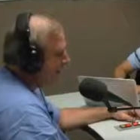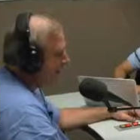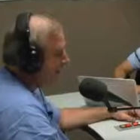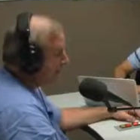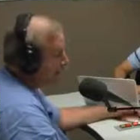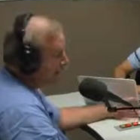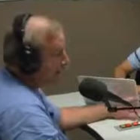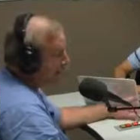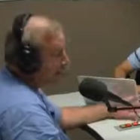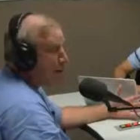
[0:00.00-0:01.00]
In fact, it was
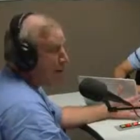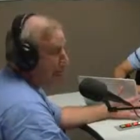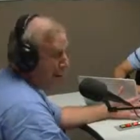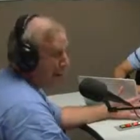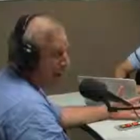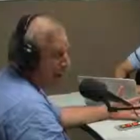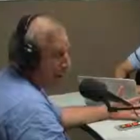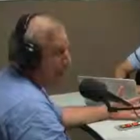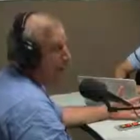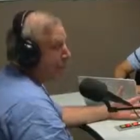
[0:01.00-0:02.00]
much more complicated. I was in
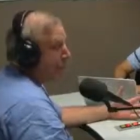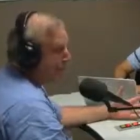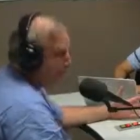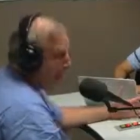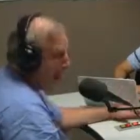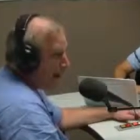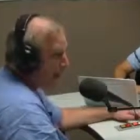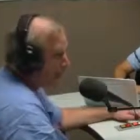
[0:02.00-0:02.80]
there for 3 to 4 hours when